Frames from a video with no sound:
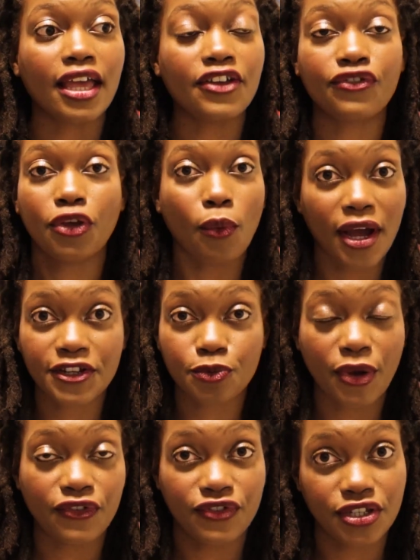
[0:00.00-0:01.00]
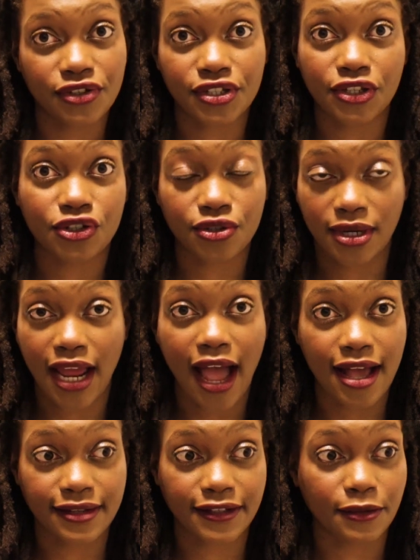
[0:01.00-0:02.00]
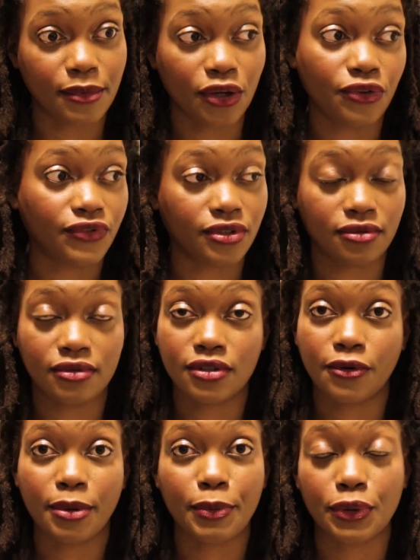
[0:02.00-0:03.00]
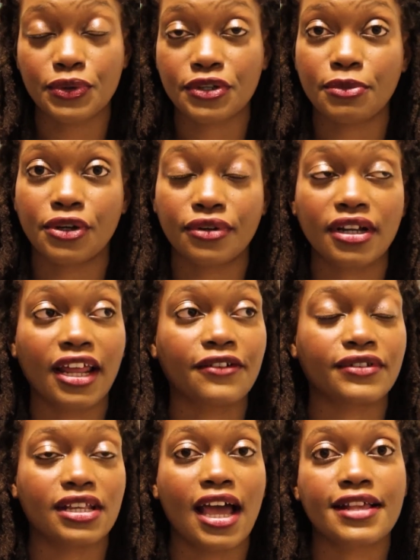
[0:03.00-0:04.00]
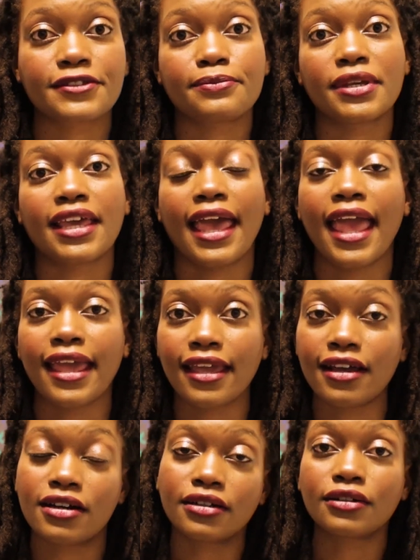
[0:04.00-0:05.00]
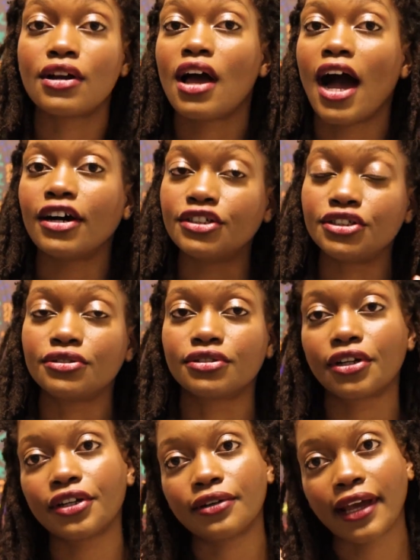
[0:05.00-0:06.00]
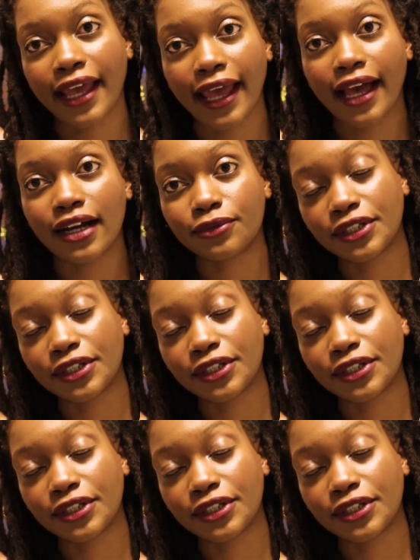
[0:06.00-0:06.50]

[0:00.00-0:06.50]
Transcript: If you watch my videos and you're trying to ask me, or if you, you know, people who see me in real life and they ask me, hey girl, how do you grow your hair?